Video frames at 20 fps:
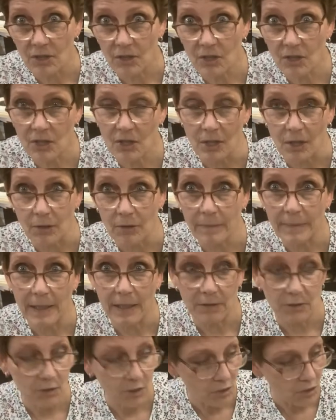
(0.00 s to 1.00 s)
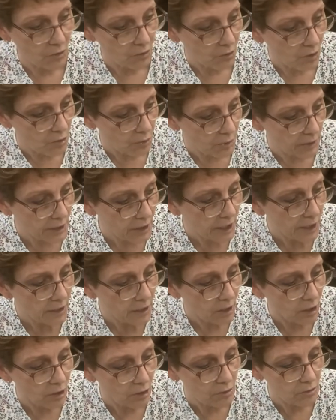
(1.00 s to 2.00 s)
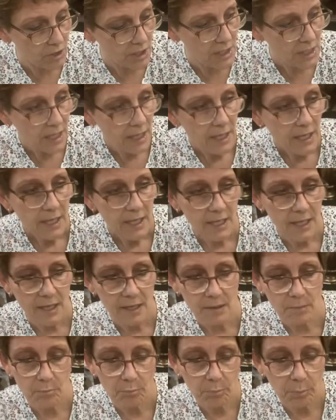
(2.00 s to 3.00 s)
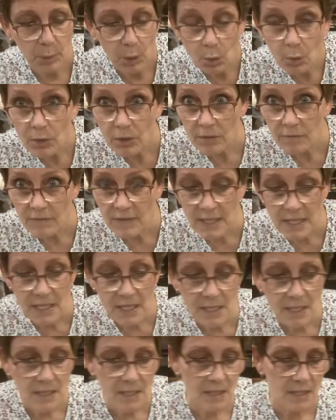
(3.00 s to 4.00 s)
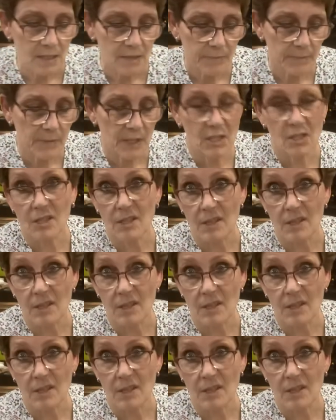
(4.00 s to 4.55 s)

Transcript: So I'm gonna do three light coats in both of these. I just